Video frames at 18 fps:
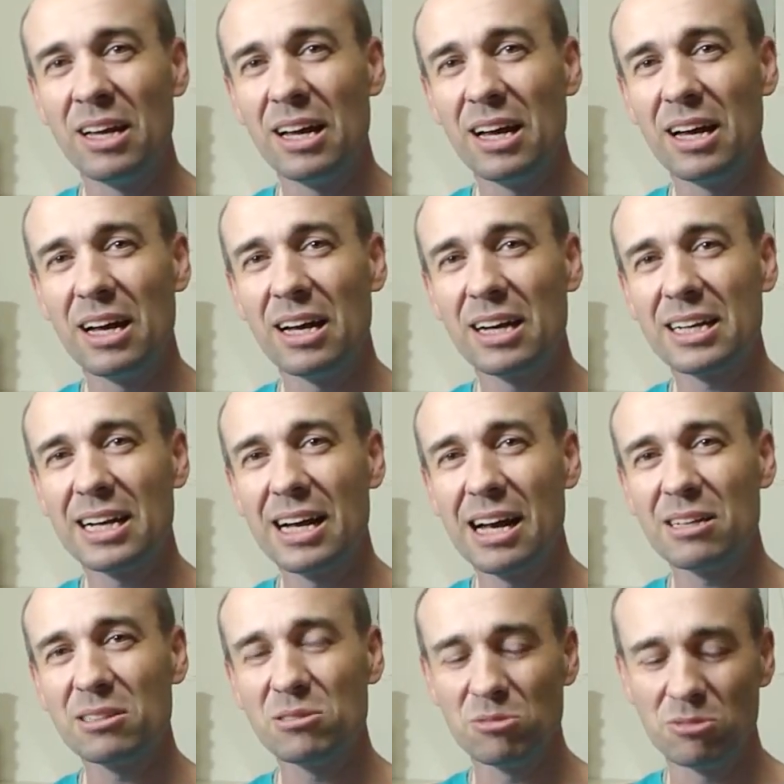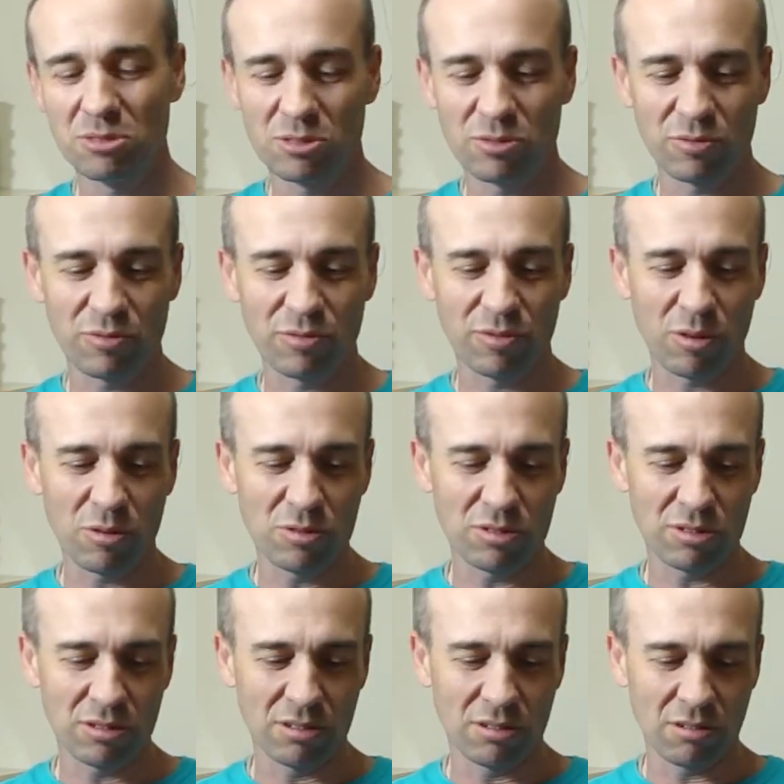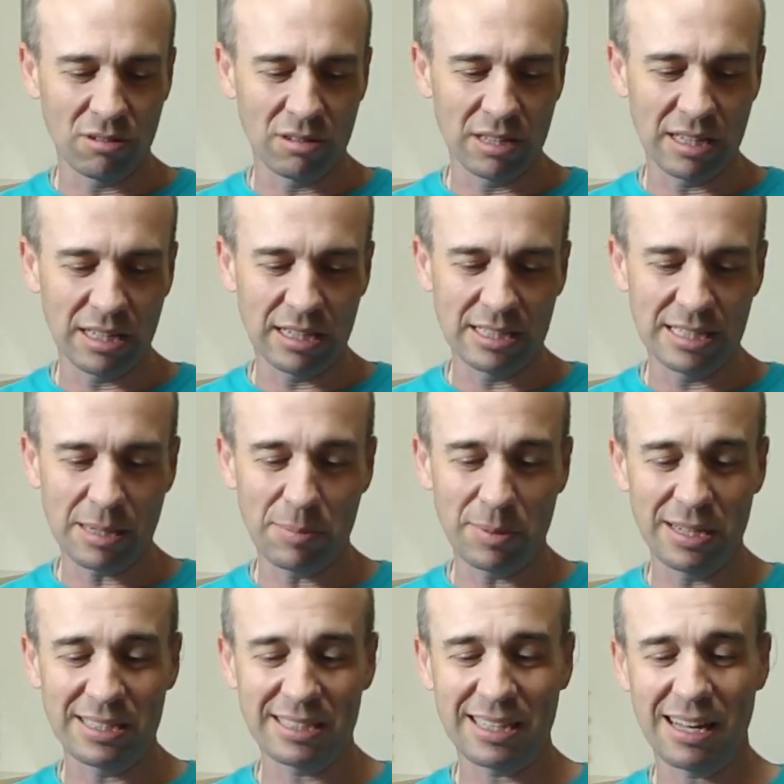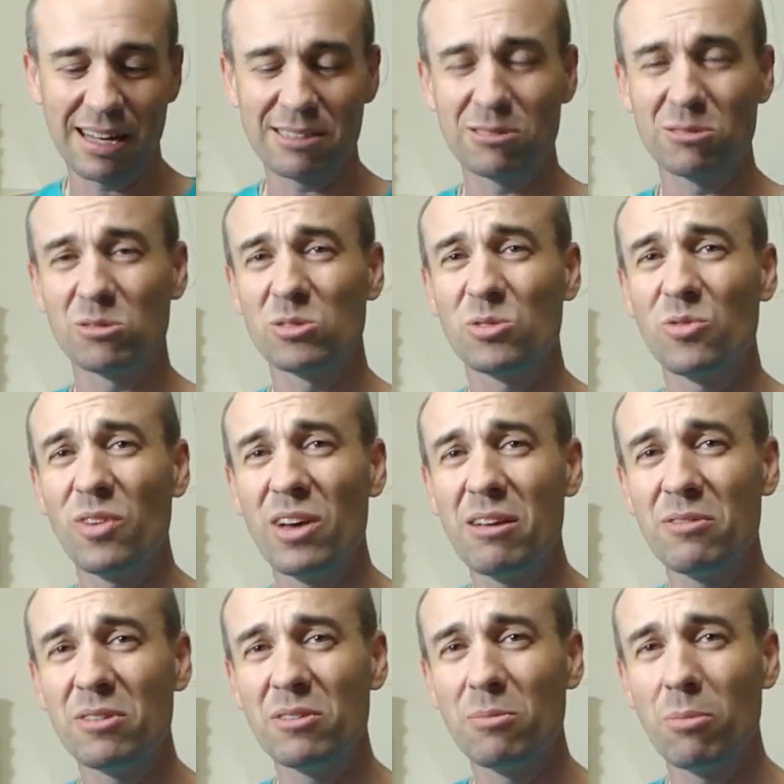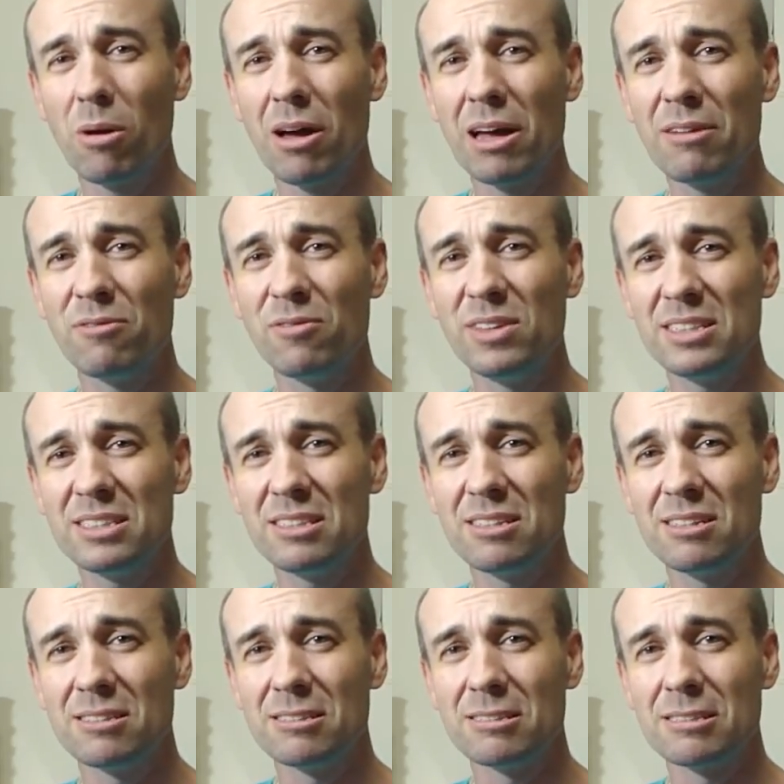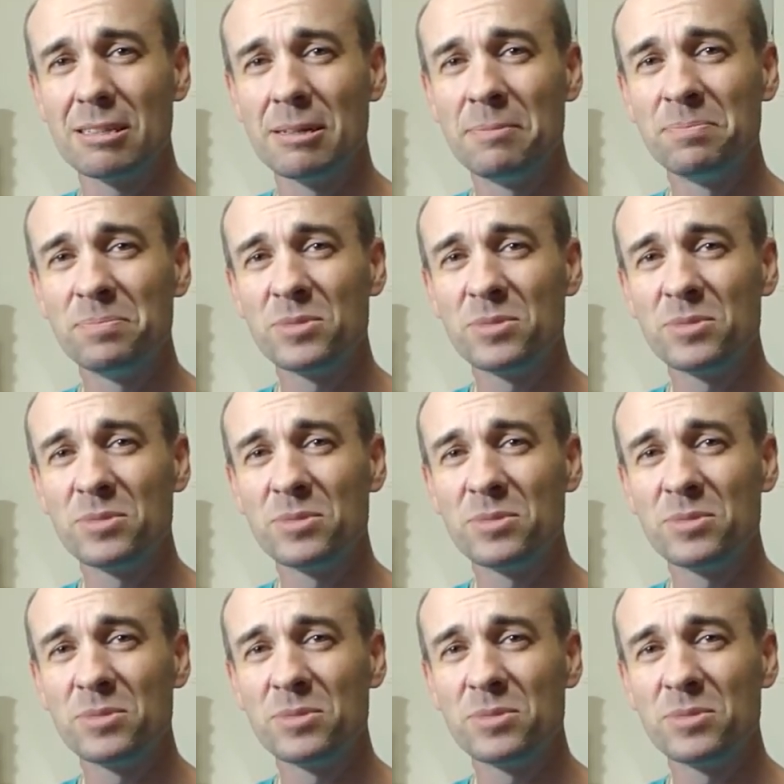castles voted on the Japanese castles favoured by visitors.